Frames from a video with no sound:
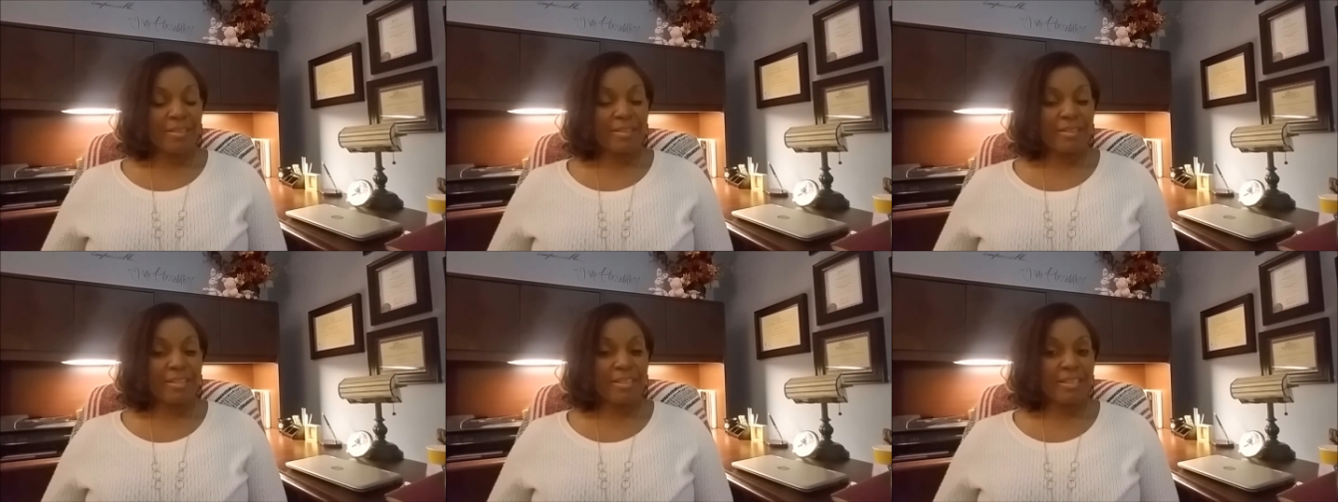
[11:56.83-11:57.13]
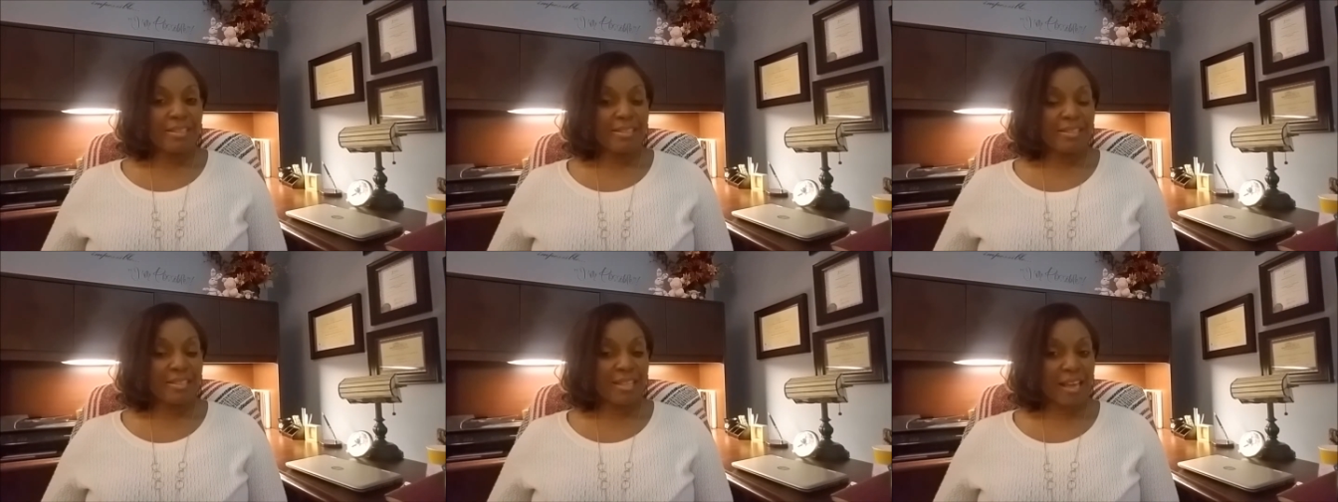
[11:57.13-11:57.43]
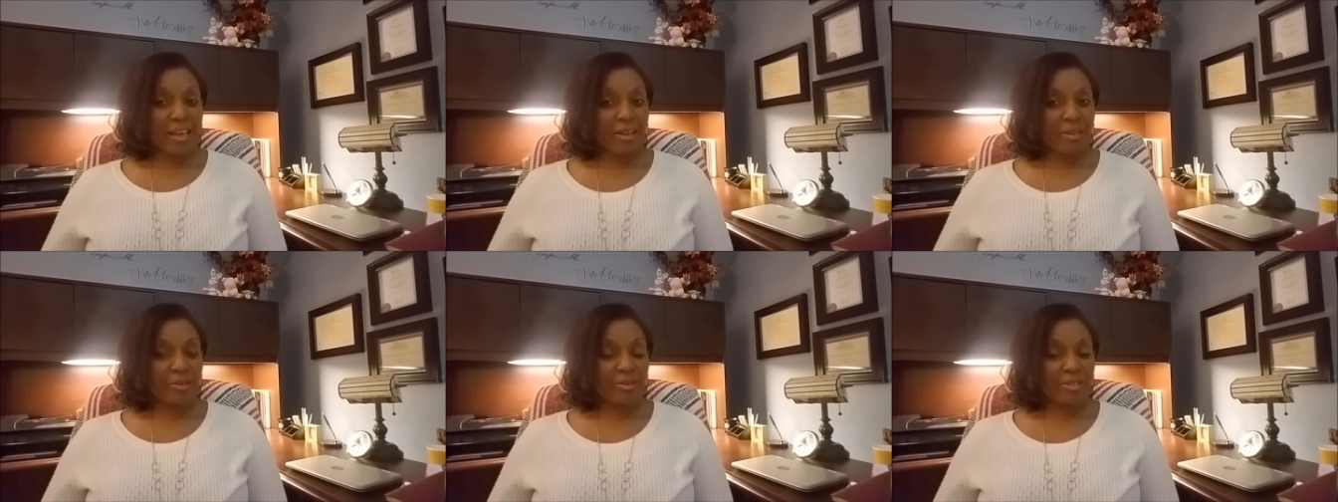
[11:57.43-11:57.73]
These
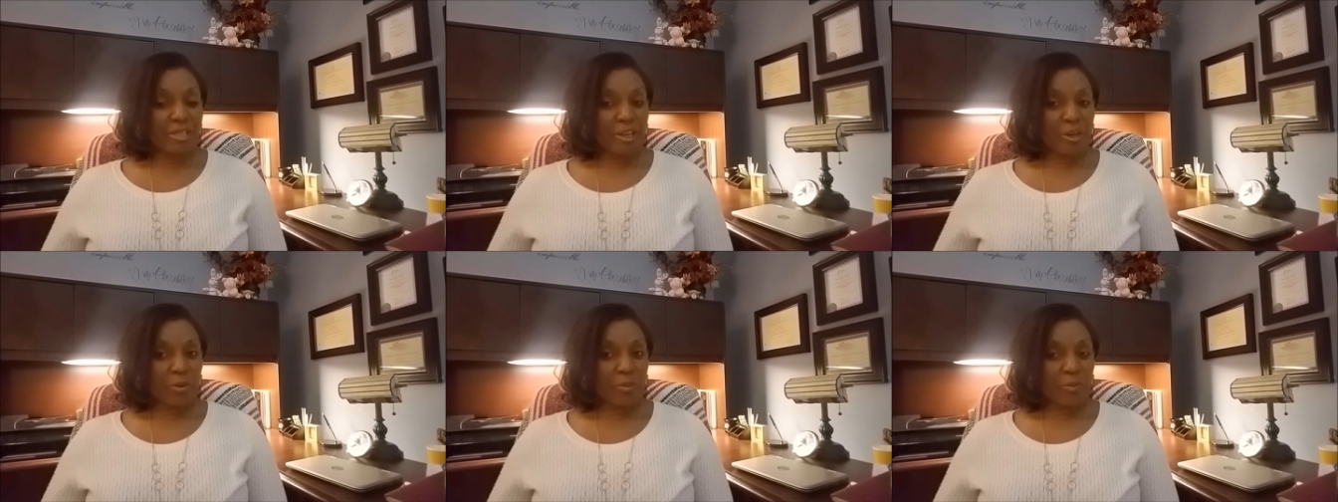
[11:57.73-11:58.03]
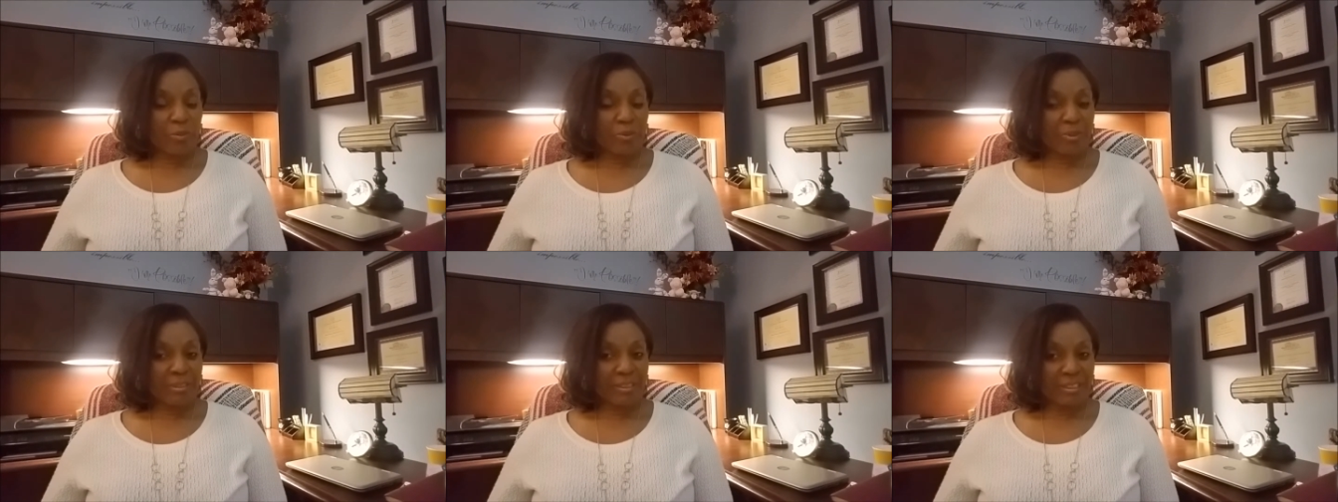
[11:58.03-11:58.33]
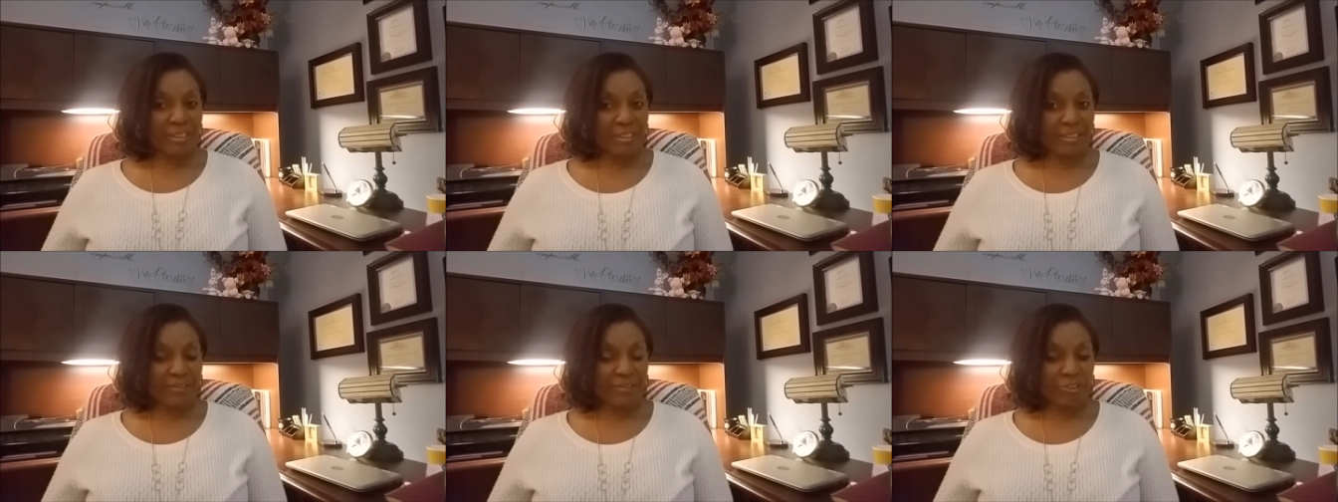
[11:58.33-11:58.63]
sounds help
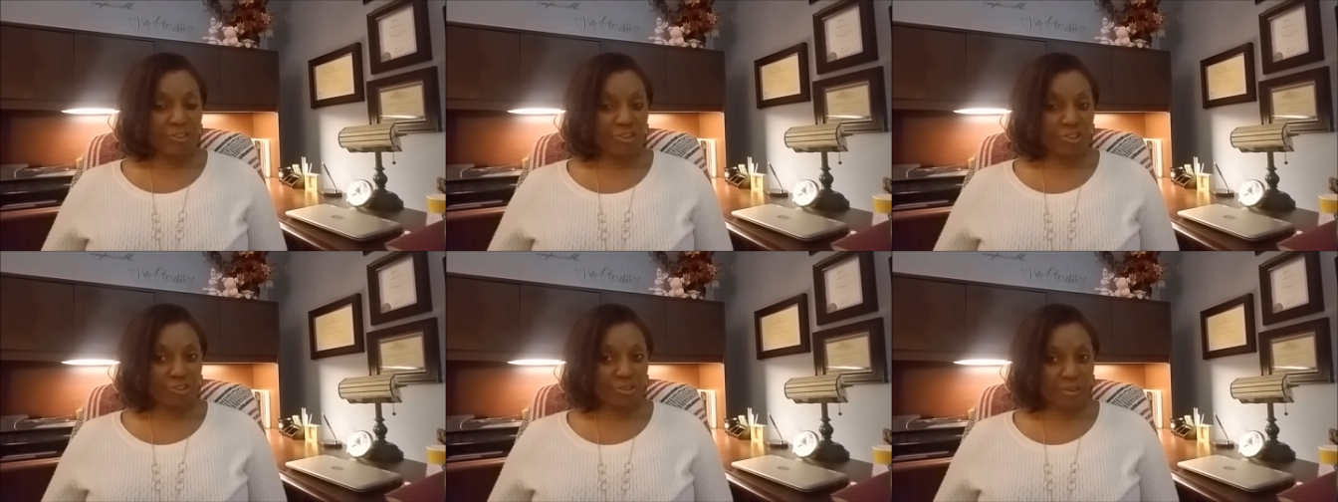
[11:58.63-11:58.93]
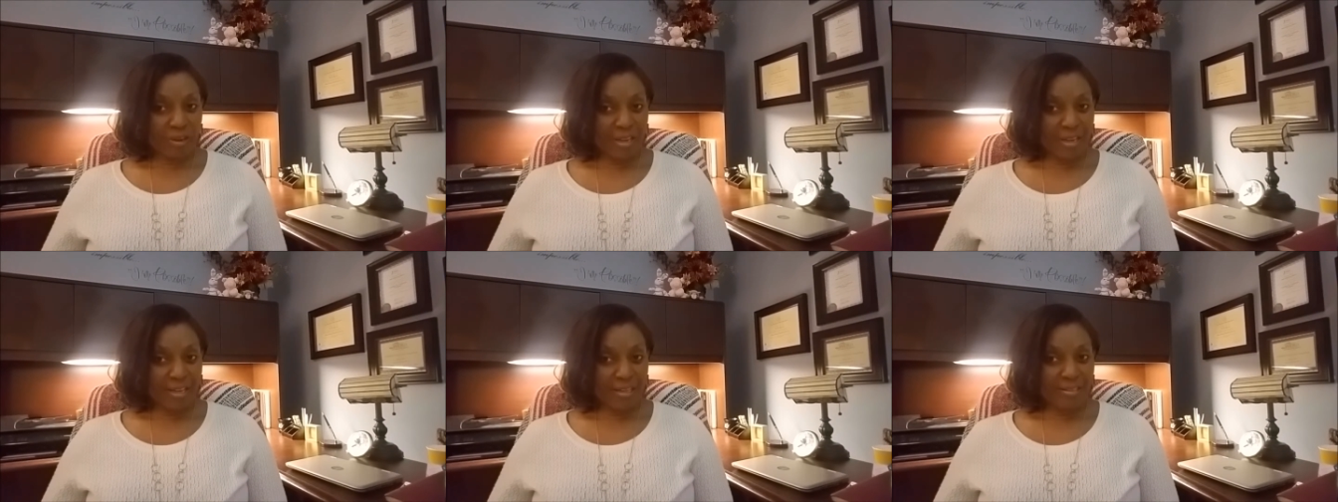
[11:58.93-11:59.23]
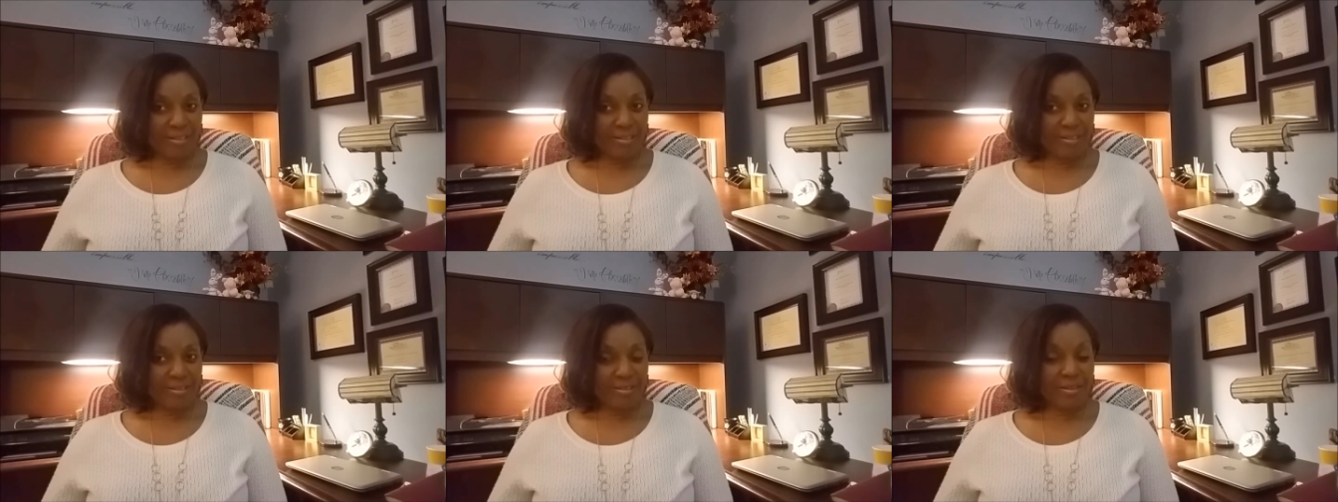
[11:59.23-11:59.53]
relieve
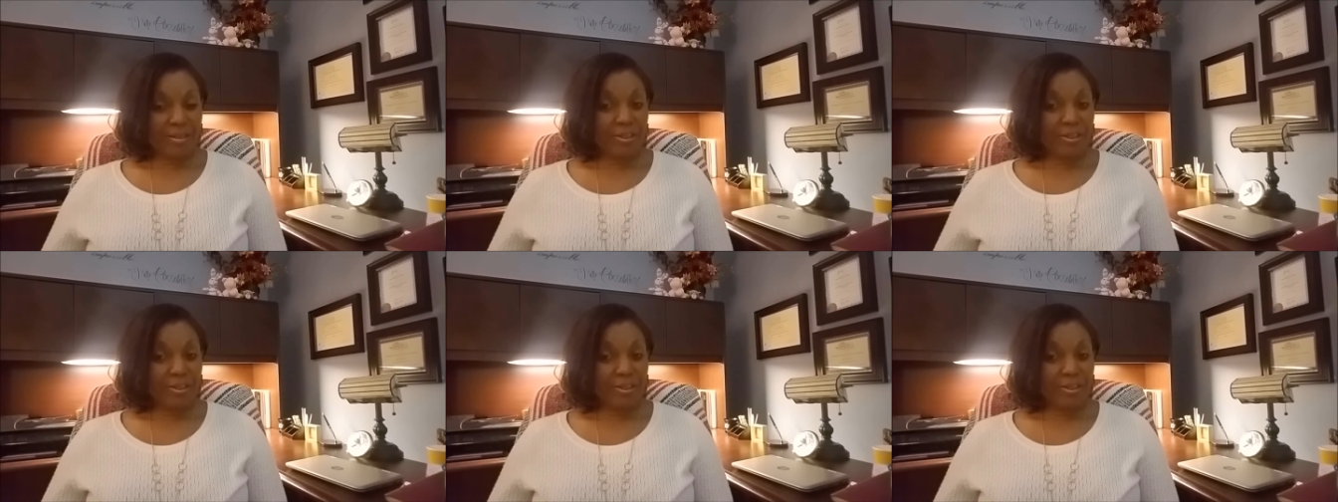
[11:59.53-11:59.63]
stress.